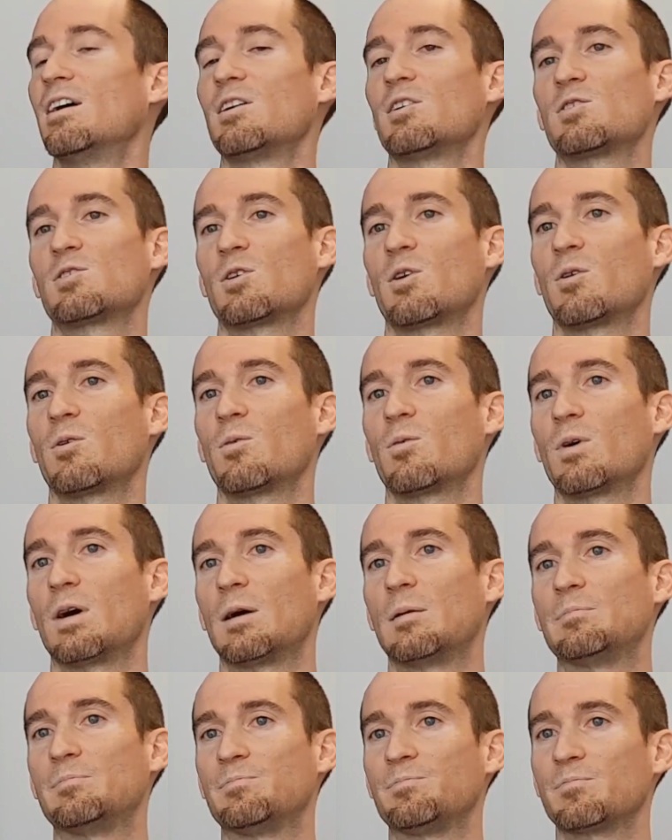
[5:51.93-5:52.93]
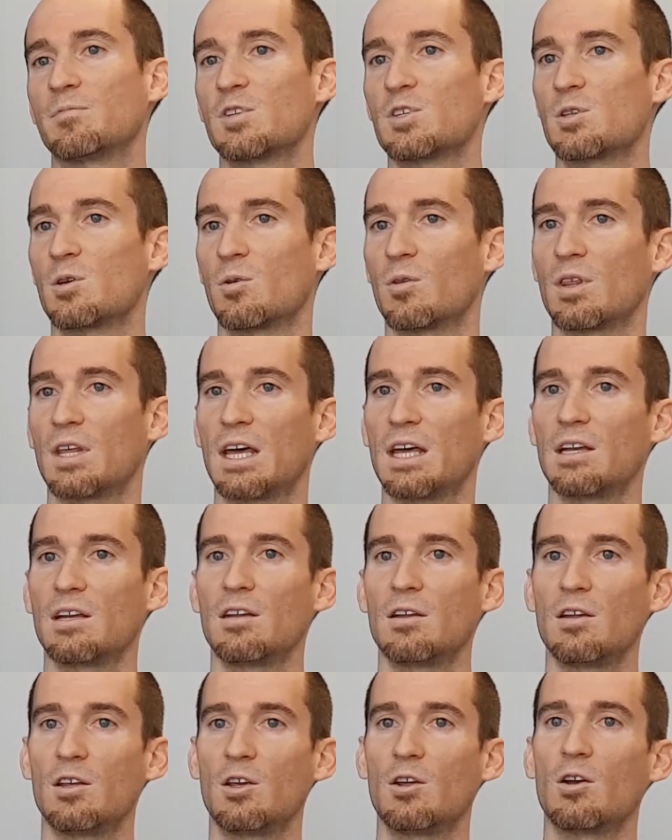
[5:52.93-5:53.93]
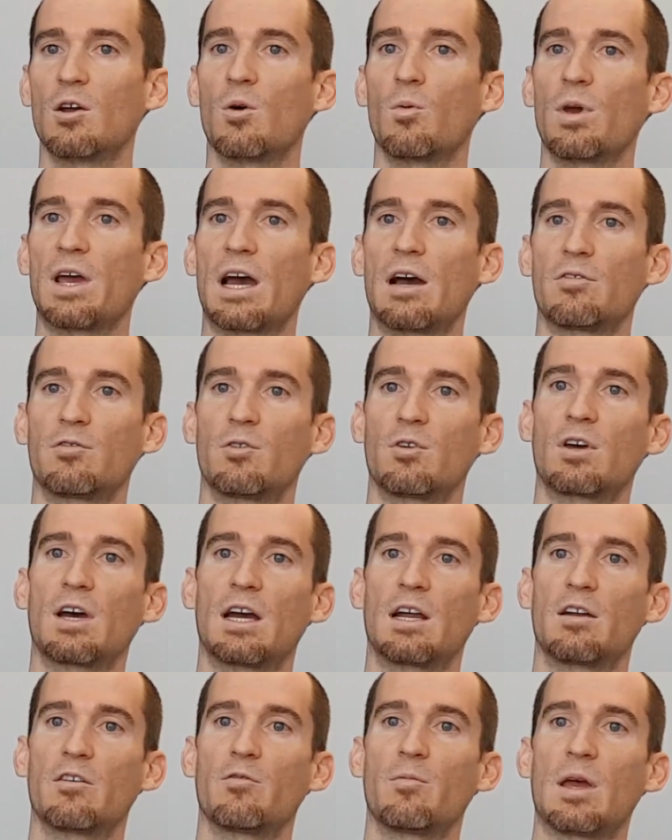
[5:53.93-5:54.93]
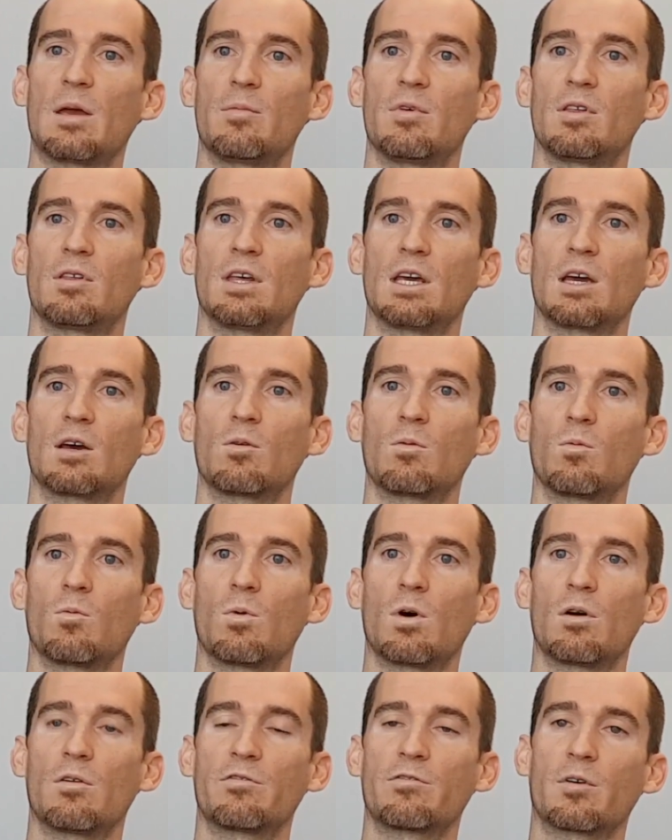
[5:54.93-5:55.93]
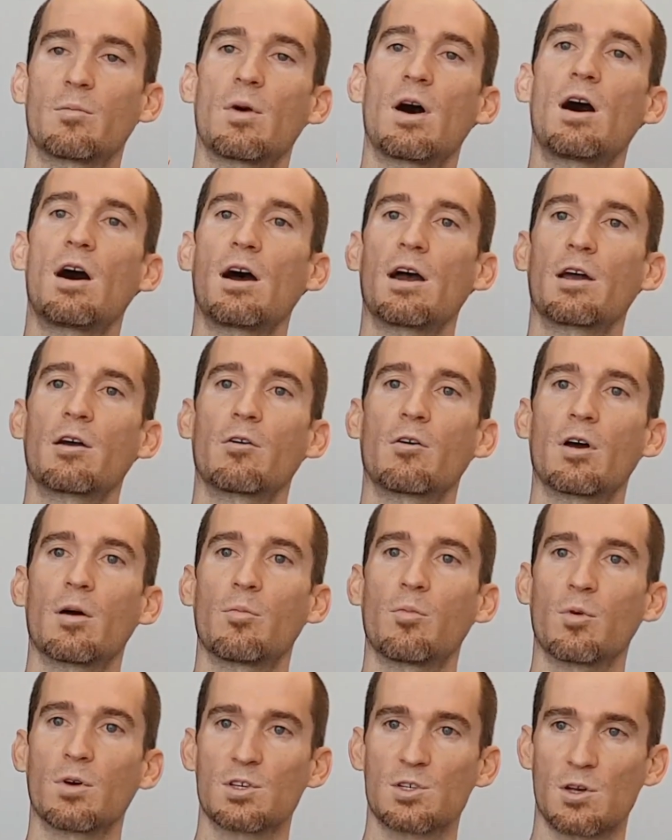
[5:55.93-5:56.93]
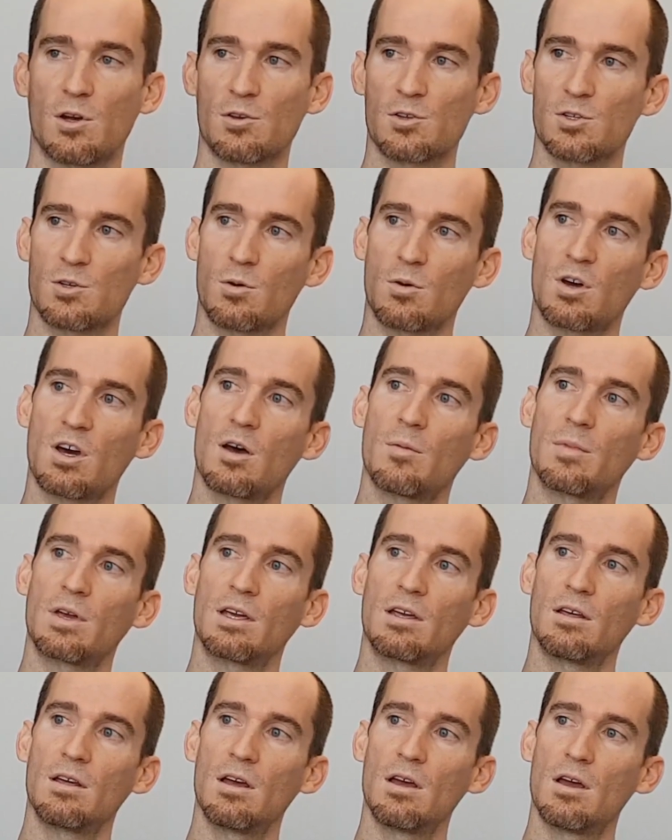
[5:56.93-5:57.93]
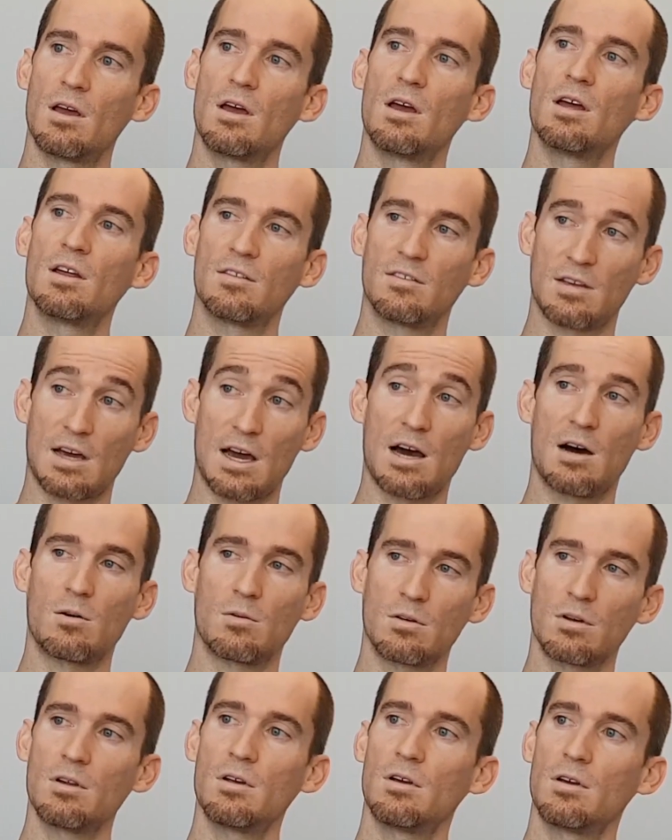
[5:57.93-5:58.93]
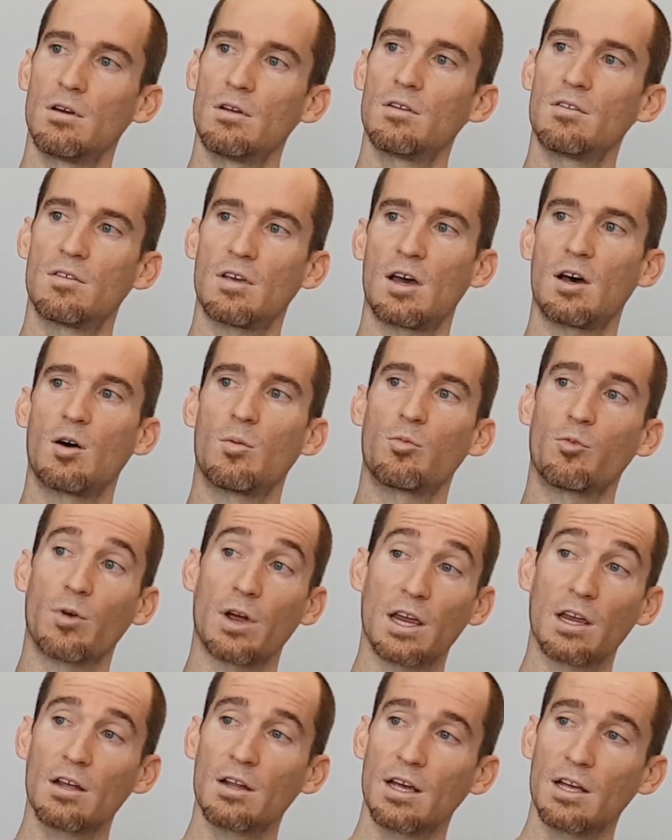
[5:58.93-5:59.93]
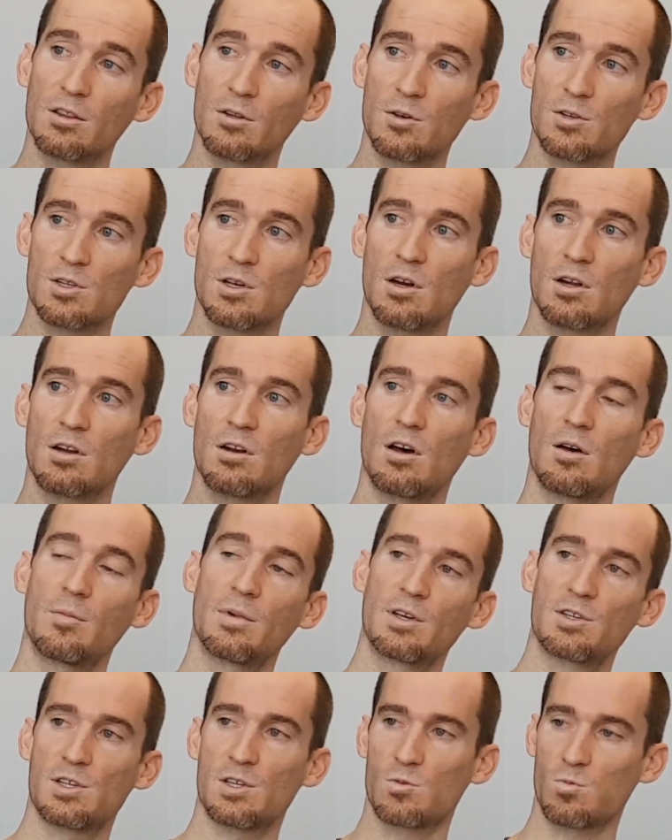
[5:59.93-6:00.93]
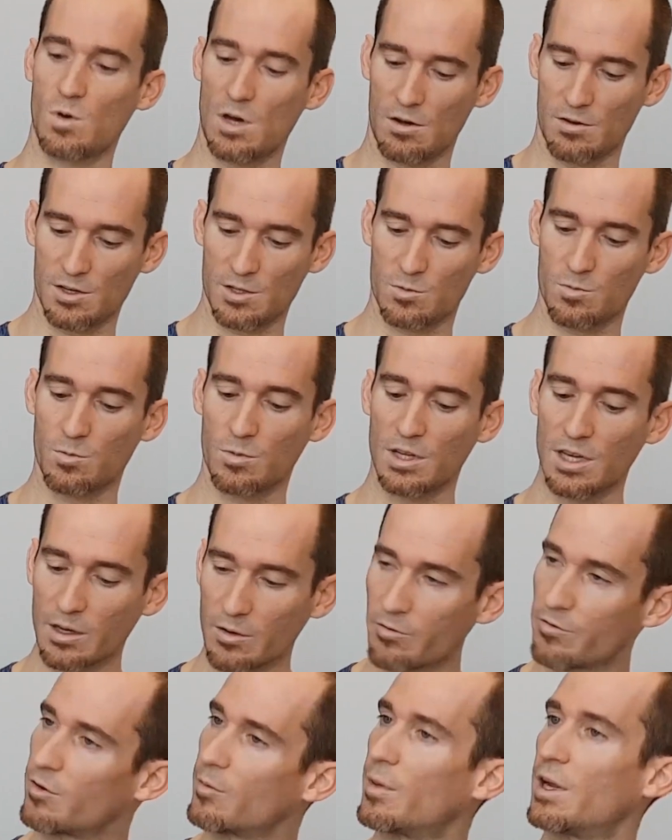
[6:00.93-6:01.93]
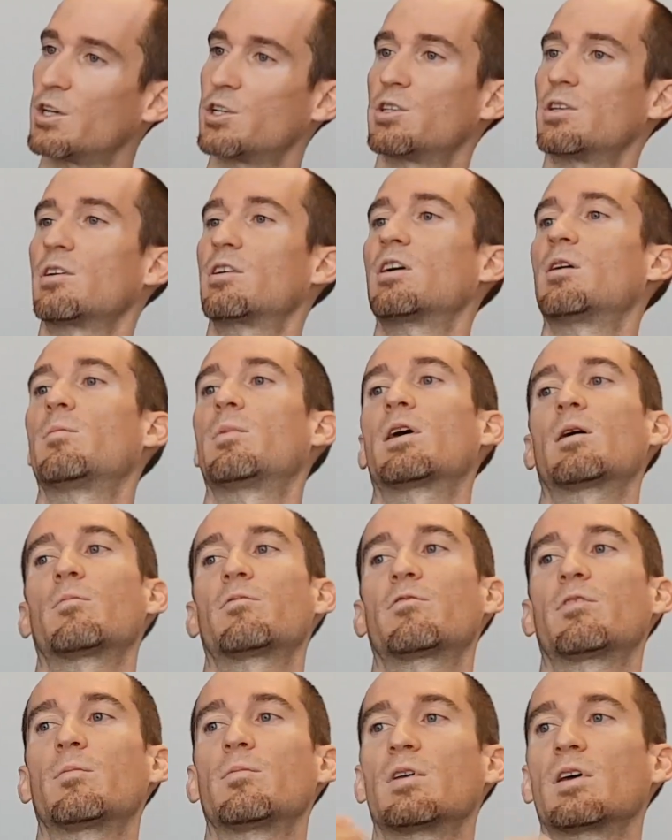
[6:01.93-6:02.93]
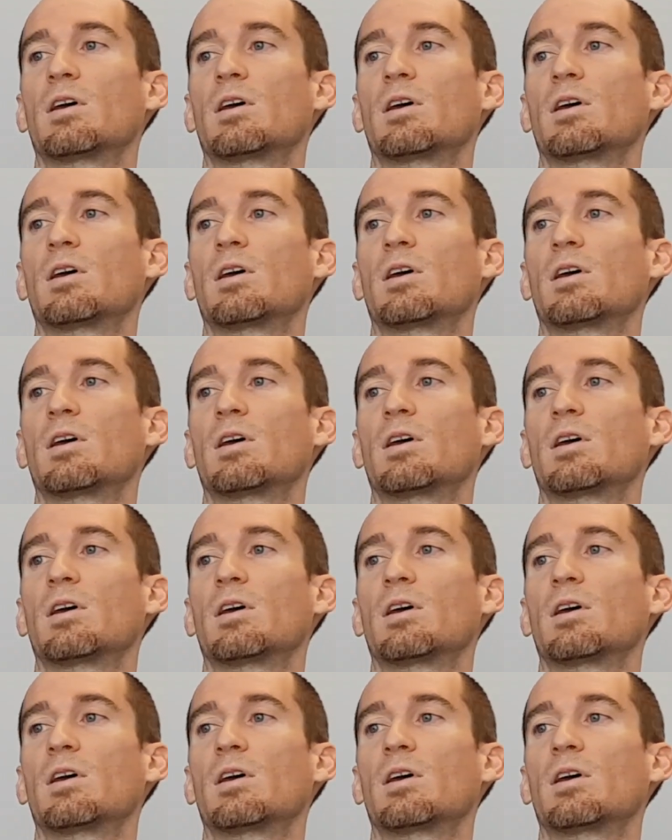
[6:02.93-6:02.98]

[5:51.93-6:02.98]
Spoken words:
So so then, you know, we have to kind of maybe think, well, from higher up, what's also coming down to help regulate those autonomics, as well as the information coming up from